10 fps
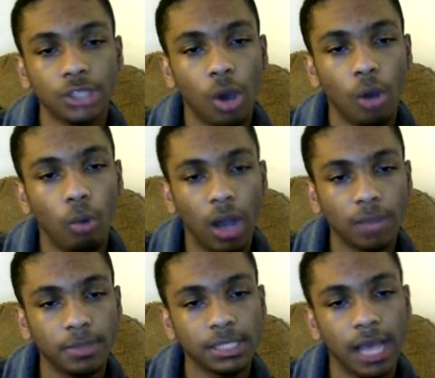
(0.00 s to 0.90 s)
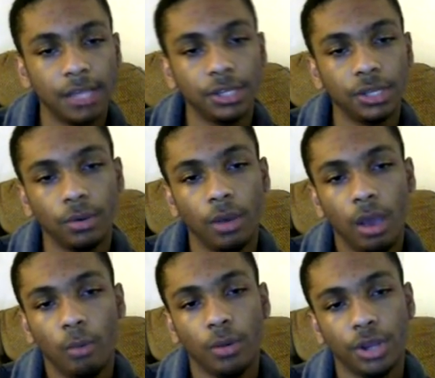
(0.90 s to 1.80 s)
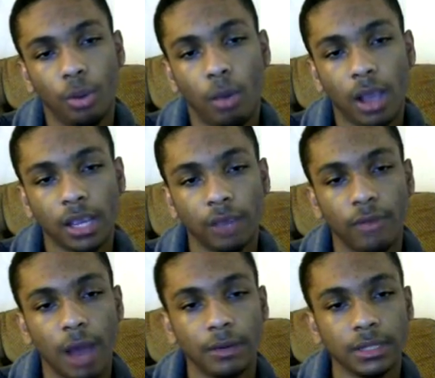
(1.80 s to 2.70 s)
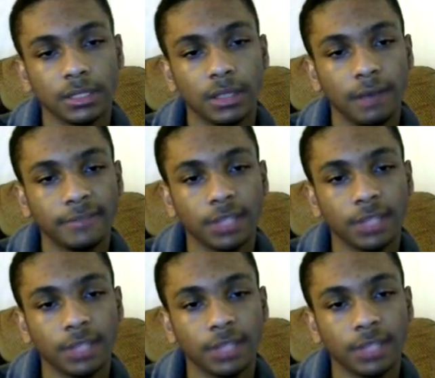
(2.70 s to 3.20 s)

don't walk beside you when you're walking around and stuff.